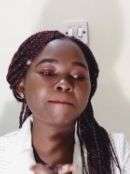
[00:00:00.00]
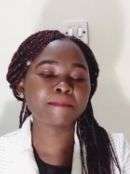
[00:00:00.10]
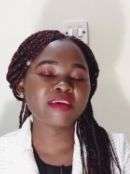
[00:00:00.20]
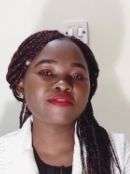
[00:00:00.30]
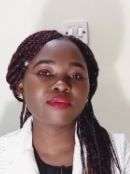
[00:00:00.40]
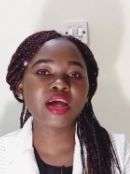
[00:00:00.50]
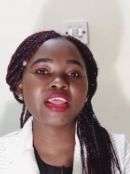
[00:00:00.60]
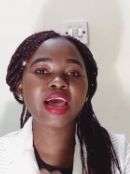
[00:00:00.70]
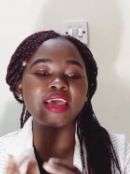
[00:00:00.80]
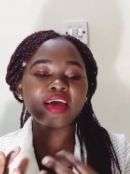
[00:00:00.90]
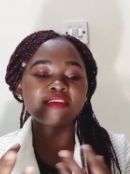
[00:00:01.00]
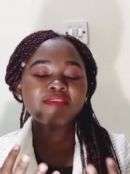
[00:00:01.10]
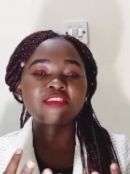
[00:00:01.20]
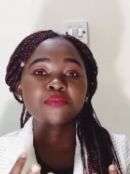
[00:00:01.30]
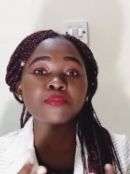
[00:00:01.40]
personally, I
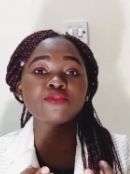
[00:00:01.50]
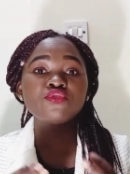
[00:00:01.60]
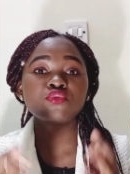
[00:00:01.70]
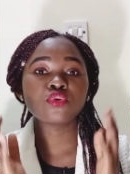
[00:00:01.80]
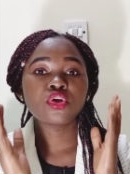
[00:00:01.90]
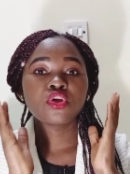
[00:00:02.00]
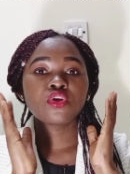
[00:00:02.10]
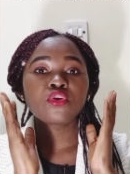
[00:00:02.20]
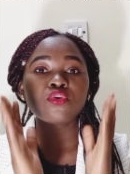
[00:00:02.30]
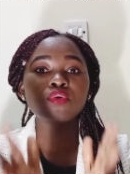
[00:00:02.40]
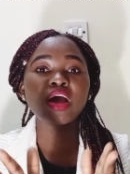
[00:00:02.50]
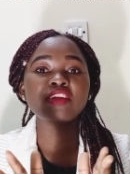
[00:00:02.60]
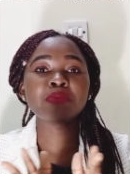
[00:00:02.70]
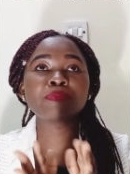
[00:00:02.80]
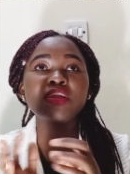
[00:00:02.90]
advise people to look
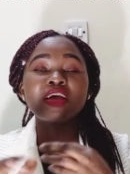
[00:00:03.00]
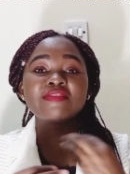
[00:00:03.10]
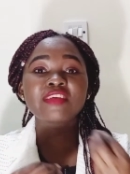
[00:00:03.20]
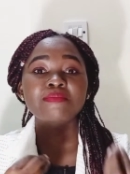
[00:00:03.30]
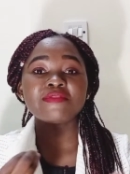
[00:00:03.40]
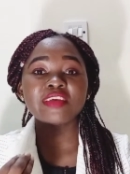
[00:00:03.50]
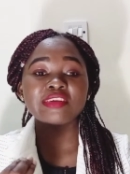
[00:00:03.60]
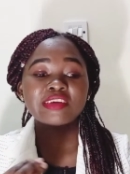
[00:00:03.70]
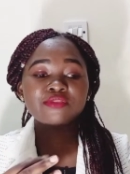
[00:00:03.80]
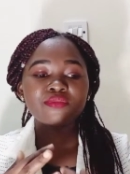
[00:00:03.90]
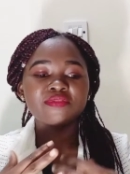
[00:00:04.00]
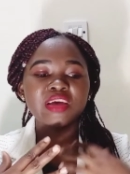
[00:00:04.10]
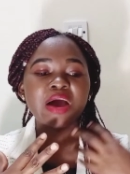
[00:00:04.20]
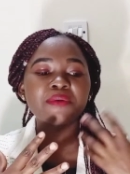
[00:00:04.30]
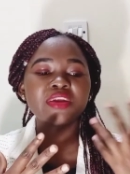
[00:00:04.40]
at people in the same sector to see
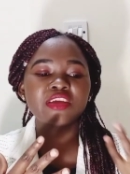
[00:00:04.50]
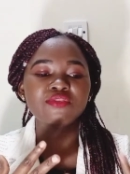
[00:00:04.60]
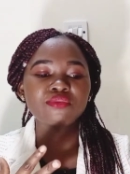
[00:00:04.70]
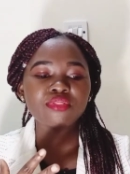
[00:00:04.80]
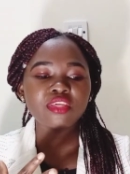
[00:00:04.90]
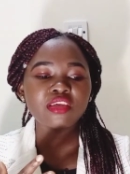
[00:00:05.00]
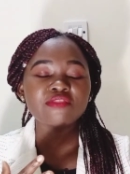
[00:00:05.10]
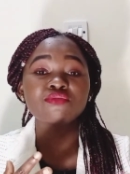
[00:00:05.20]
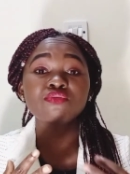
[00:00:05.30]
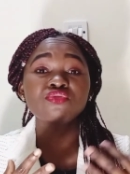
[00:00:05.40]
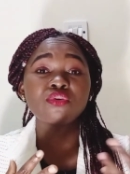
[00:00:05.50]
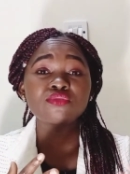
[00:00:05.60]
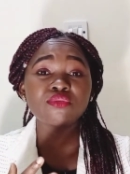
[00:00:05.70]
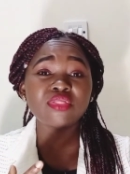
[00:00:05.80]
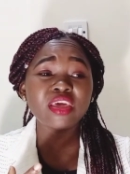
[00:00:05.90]
how they do things, to talk
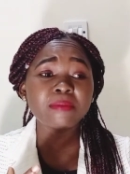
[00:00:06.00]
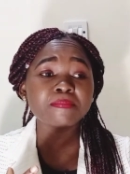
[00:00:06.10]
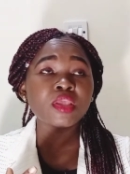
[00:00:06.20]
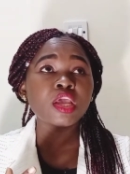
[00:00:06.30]
to them,